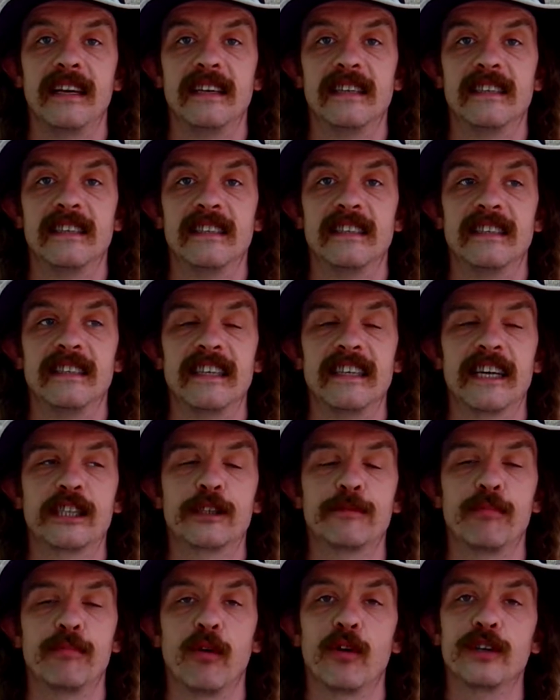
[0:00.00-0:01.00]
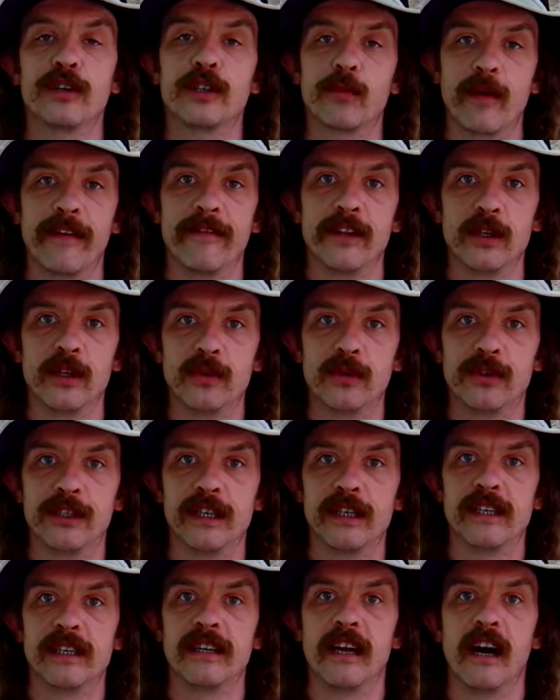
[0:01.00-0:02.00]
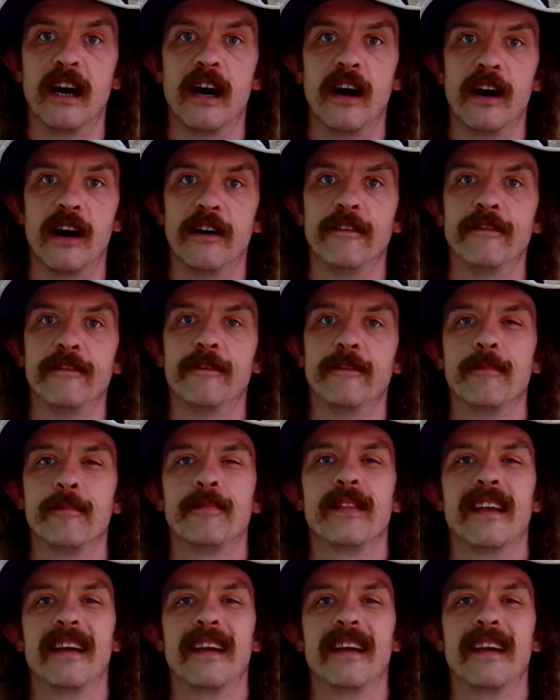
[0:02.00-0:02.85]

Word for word: is explores a revolution of